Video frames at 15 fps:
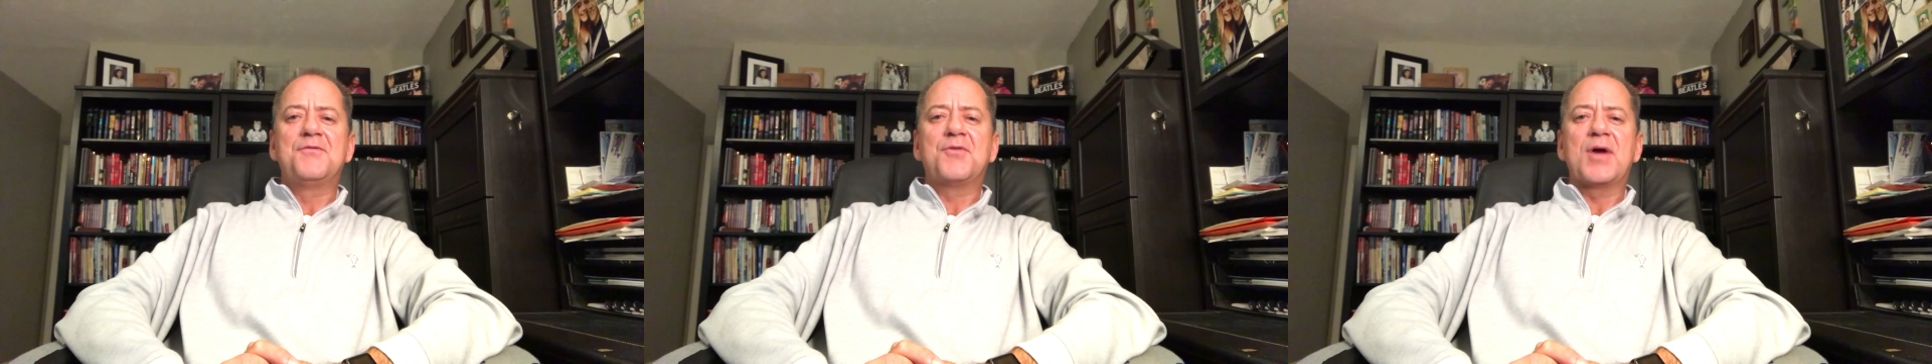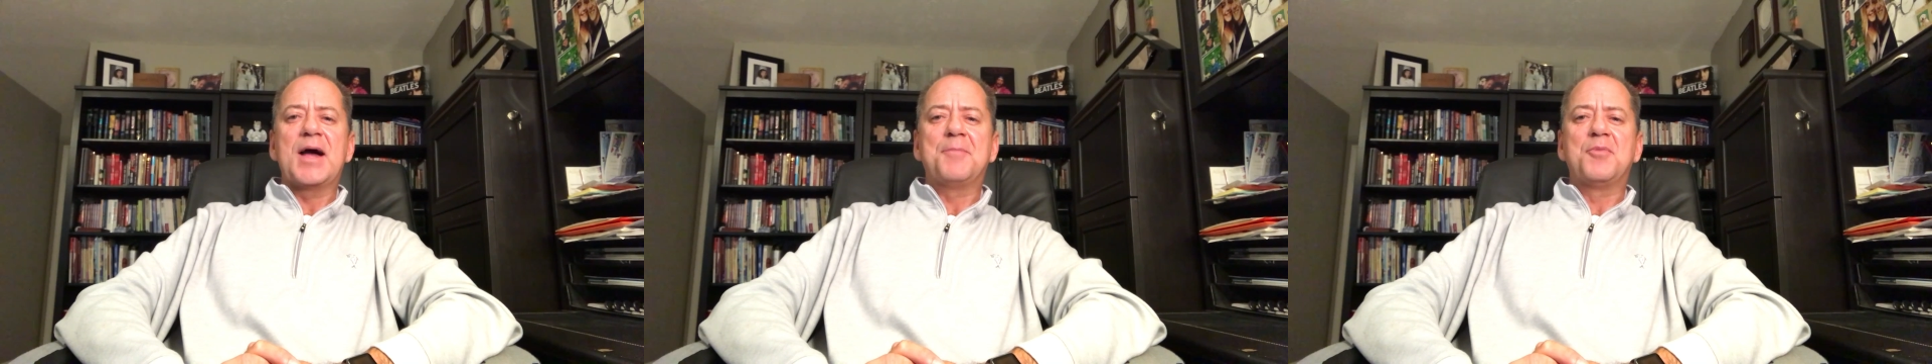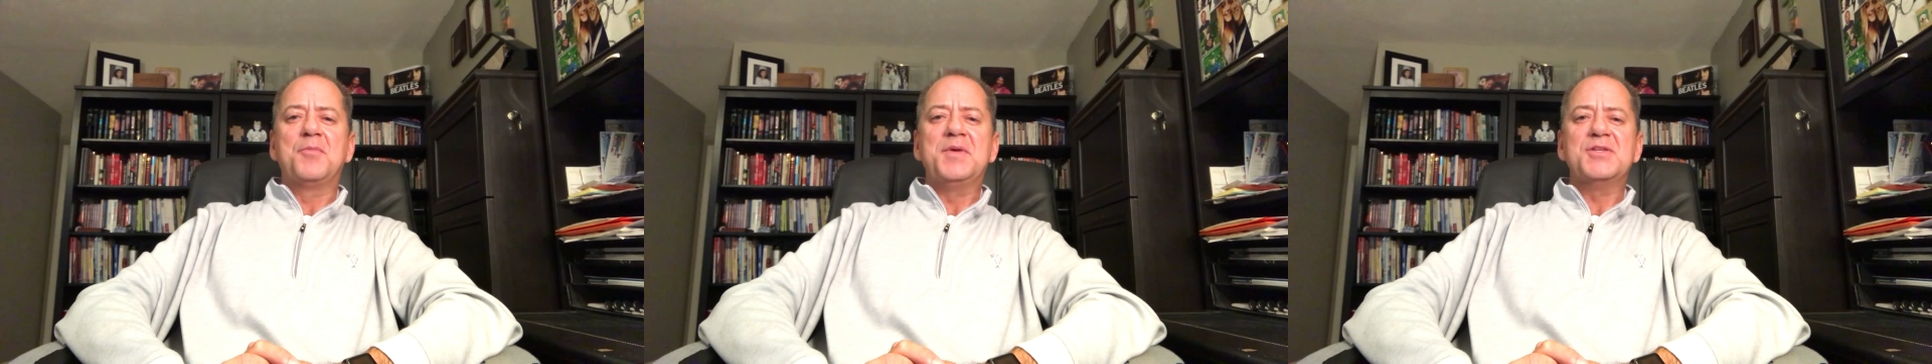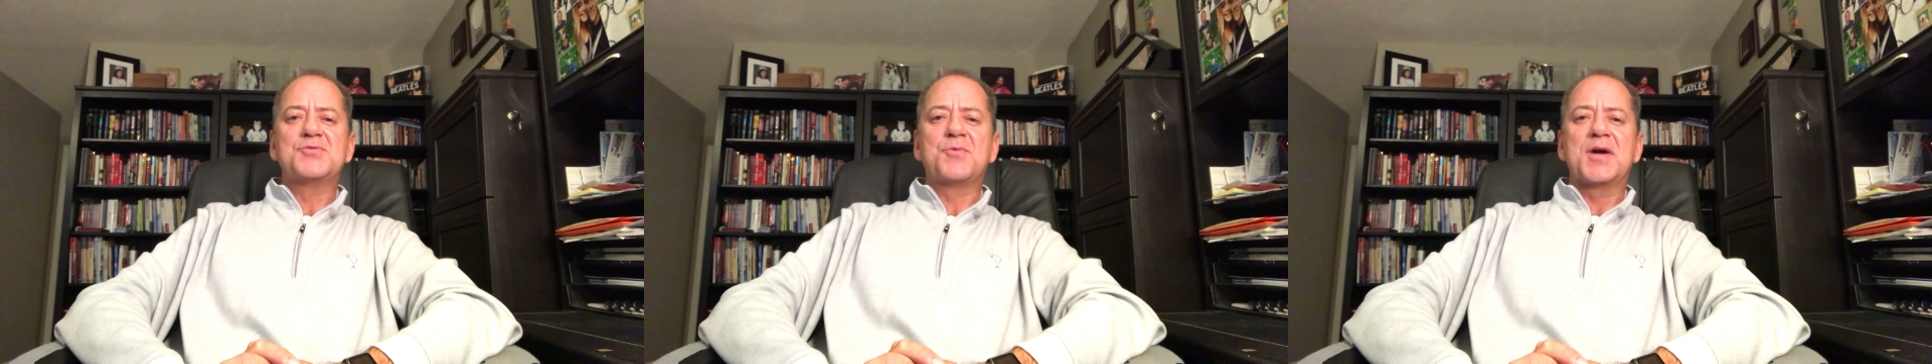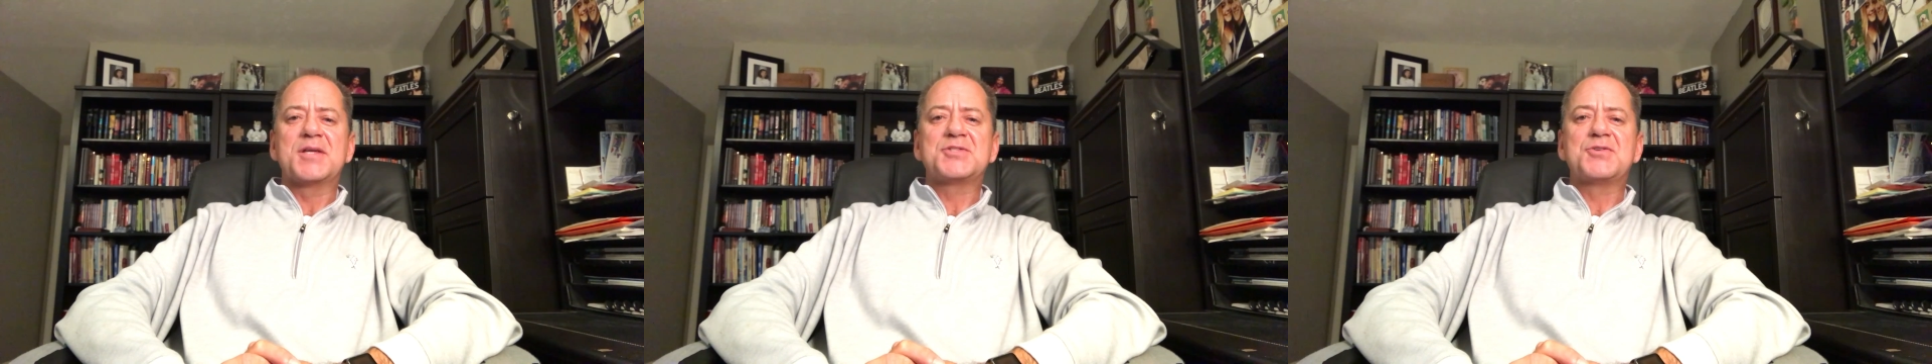for Applebee's
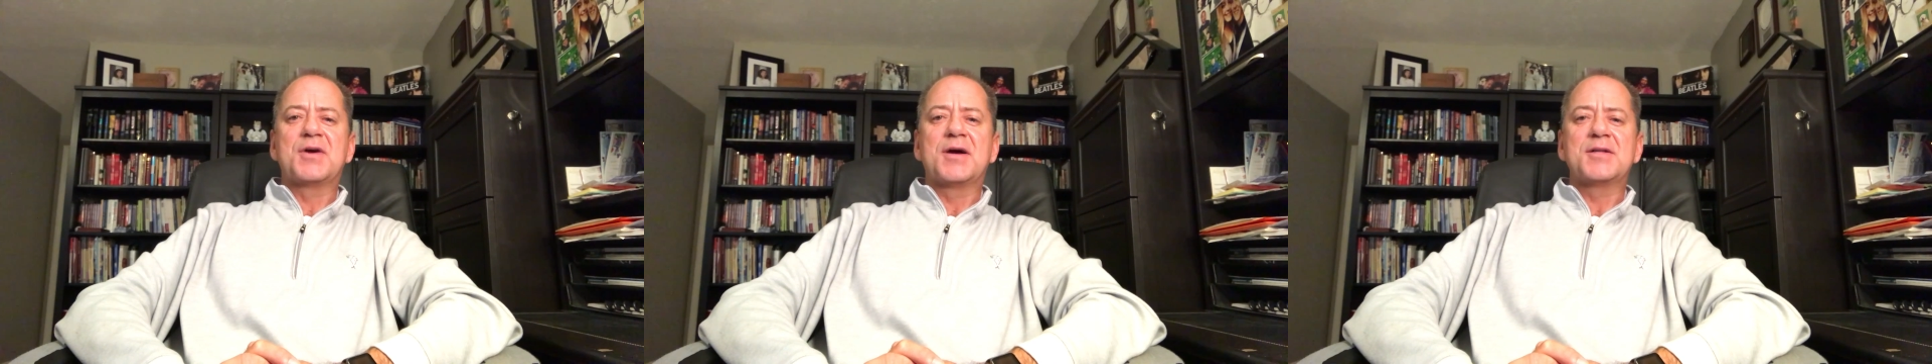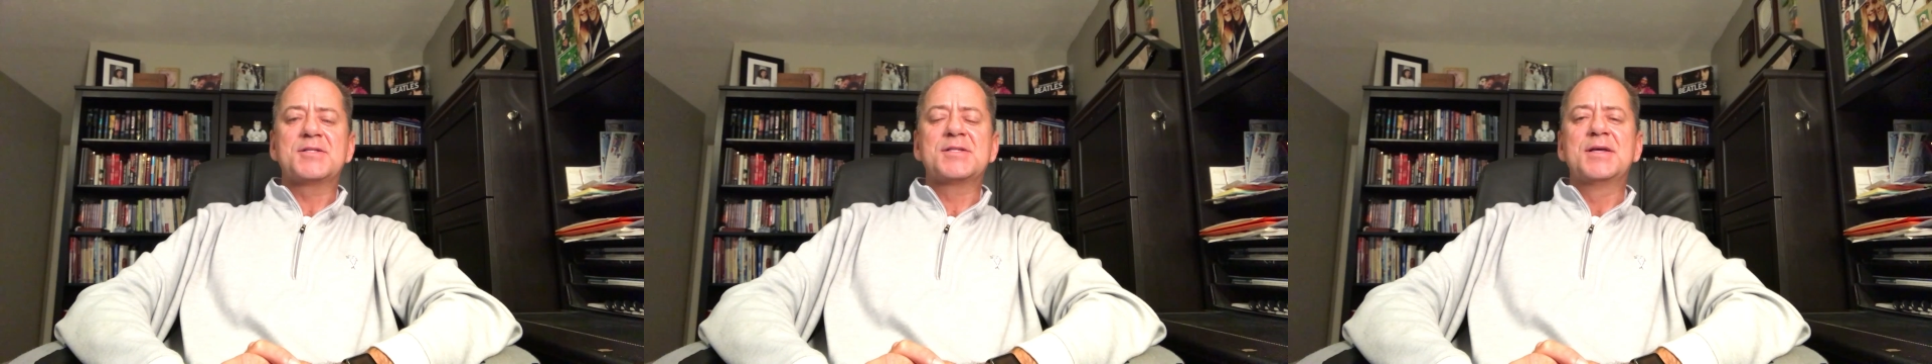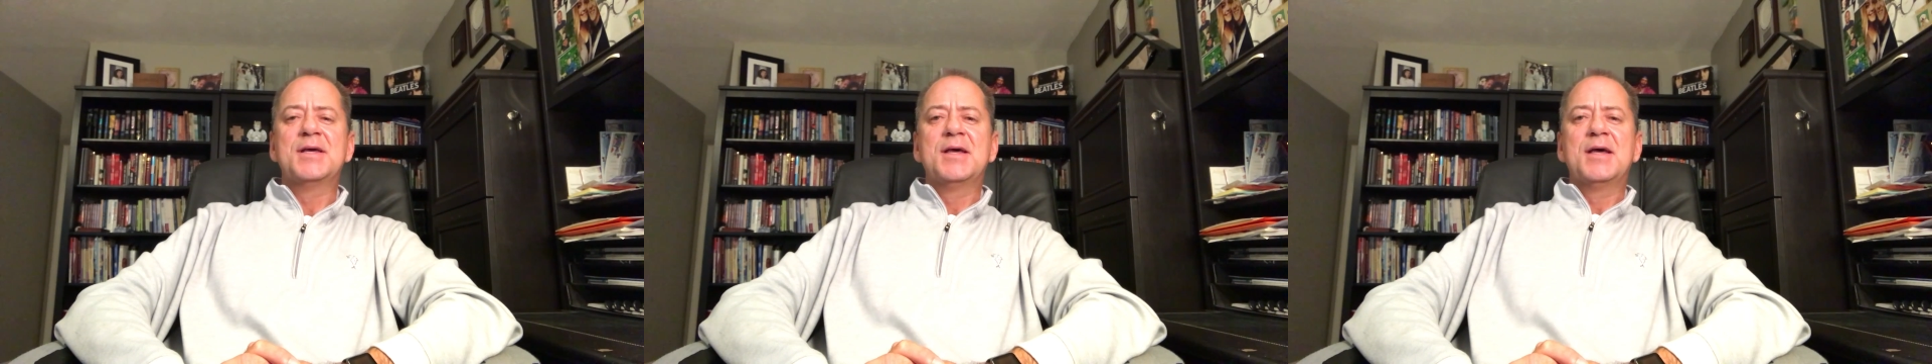Restaurants,